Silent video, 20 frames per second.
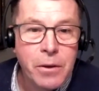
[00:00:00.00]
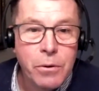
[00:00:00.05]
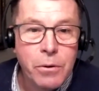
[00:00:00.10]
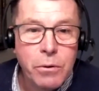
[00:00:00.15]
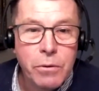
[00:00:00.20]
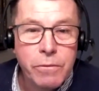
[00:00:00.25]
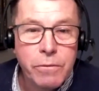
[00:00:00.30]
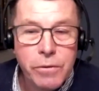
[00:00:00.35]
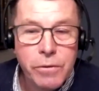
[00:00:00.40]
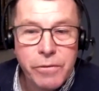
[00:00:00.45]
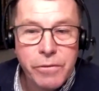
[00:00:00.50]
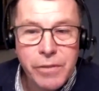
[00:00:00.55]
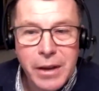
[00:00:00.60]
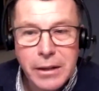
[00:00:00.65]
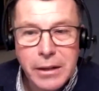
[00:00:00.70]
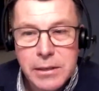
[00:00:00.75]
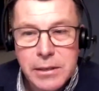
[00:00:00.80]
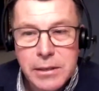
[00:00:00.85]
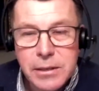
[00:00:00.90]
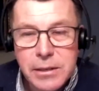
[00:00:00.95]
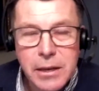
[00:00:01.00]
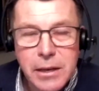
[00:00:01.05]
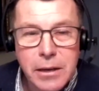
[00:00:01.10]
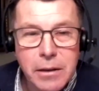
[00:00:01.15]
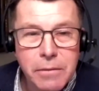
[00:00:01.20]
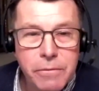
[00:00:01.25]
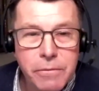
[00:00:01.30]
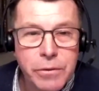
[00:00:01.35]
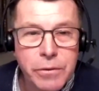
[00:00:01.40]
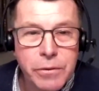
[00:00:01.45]
or for
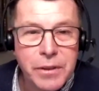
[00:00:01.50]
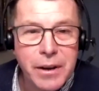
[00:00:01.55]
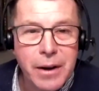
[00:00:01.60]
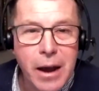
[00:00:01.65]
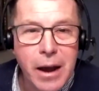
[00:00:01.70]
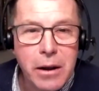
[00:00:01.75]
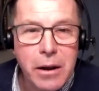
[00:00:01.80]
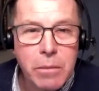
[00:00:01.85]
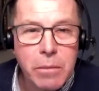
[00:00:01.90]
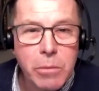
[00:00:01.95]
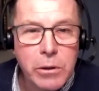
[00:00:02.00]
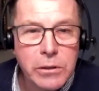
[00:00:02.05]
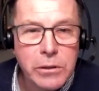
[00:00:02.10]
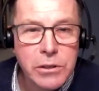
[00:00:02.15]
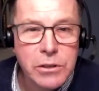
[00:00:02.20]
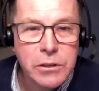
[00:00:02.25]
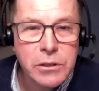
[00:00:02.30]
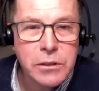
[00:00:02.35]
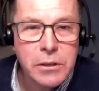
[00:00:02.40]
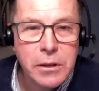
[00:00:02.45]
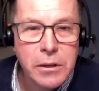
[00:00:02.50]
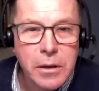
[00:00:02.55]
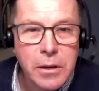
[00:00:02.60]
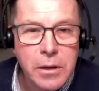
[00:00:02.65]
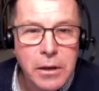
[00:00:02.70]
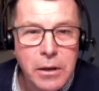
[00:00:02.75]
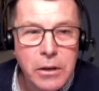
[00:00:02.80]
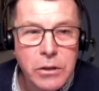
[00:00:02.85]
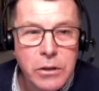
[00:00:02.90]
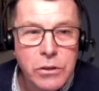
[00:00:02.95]
fencing for their animals.
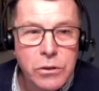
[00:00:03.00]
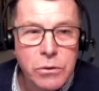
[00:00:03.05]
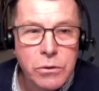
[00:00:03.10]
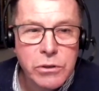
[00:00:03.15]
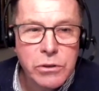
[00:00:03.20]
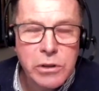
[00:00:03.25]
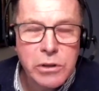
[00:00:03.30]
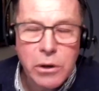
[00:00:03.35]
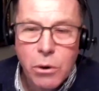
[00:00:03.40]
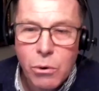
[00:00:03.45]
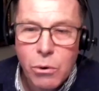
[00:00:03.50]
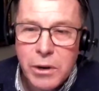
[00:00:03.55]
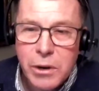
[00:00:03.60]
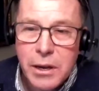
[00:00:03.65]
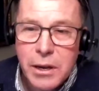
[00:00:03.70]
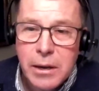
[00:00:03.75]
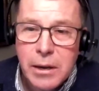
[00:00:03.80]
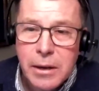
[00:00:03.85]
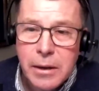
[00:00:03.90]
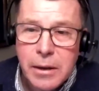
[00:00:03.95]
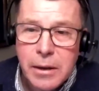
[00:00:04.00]
So slowly,